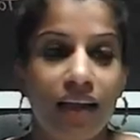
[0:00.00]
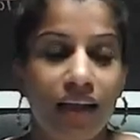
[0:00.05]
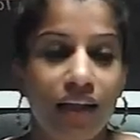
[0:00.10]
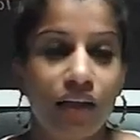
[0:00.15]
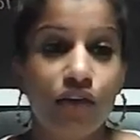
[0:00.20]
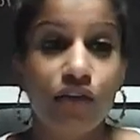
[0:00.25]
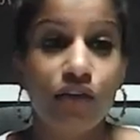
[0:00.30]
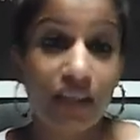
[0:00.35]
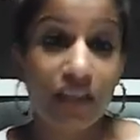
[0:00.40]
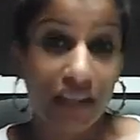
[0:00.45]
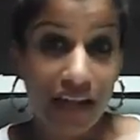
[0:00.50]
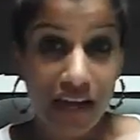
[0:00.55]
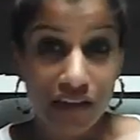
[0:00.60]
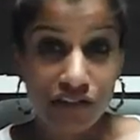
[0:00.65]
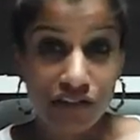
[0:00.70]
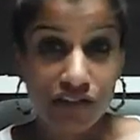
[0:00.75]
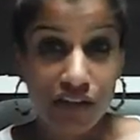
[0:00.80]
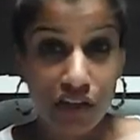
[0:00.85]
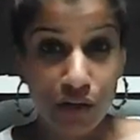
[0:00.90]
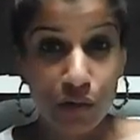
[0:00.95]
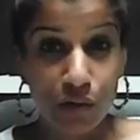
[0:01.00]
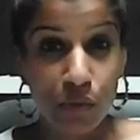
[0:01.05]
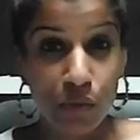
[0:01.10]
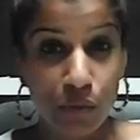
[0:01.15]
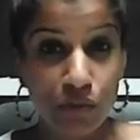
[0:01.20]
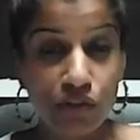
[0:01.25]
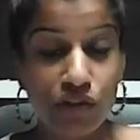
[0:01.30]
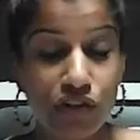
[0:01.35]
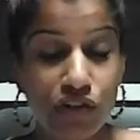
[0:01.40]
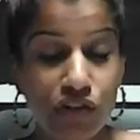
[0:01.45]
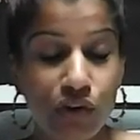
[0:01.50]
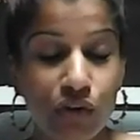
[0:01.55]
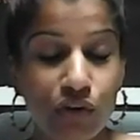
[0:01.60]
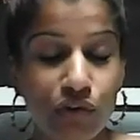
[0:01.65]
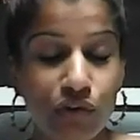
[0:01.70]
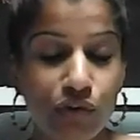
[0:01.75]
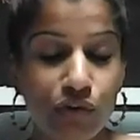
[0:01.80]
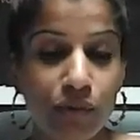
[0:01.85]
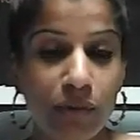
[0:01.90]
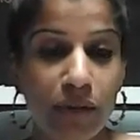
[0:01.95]
using the hashtag, or you wanted to
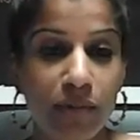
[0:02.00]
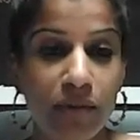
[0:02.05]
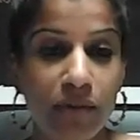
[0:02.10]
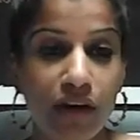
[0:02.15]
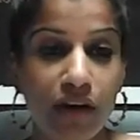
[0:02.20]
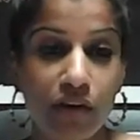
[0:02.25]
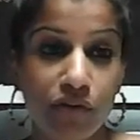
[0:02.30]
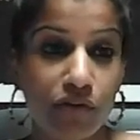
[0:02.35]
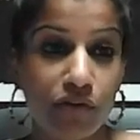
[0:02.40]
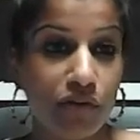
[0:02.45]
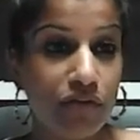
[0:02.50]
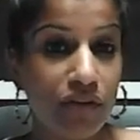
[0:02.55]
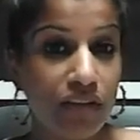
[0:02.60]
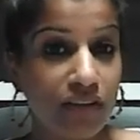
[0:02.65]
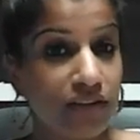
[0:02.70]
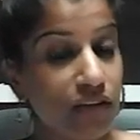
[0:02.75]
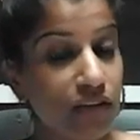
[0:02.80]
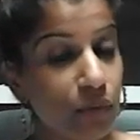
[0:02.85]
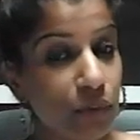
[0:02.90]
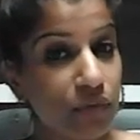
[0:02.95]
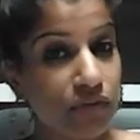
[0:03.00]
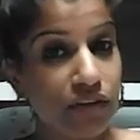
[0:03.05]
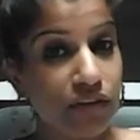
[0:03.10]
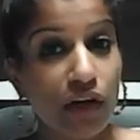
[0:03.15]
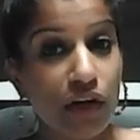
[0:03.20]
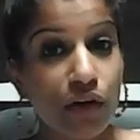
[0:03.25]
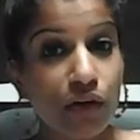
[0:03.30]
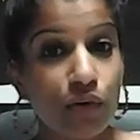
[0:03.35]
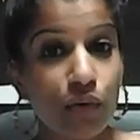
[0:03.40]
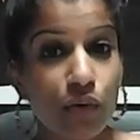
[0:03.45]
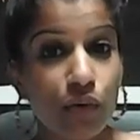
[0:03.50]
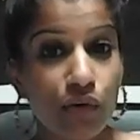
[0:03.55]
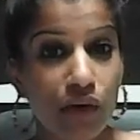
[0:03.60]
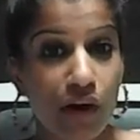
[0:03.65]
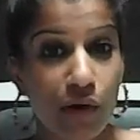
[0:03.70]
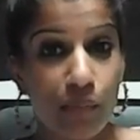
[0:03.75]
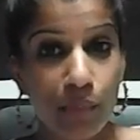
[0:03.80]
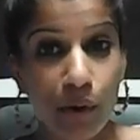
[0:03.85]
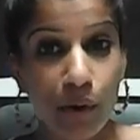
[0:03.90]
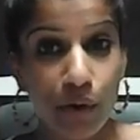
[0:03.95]
look for maybe other events that we've done or
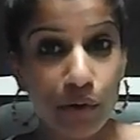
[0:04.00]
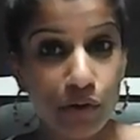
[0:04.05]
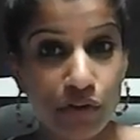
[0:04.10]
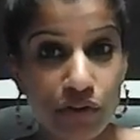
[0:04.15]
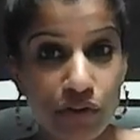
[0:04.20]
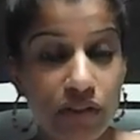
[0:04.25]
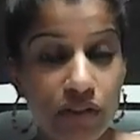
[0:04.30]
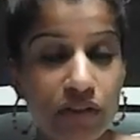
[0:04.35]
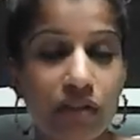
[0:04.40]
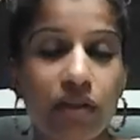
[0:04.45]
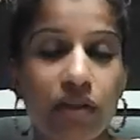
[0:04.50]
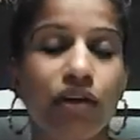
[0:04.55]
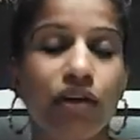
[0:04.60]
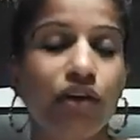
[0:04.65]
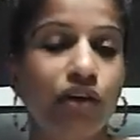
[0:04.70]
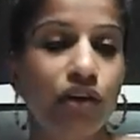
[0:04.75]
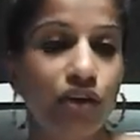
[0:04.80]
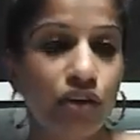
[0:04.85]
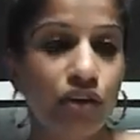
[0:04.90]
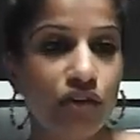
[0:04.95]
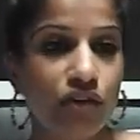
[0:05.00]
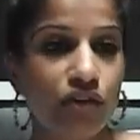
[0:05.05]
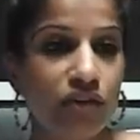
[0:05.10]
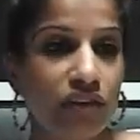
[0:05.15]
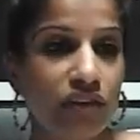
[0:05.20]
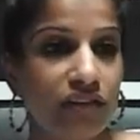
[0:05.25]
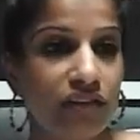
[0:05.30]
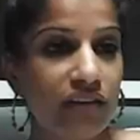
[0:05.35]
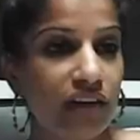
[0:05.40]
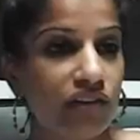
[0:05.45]
our posts, you can use these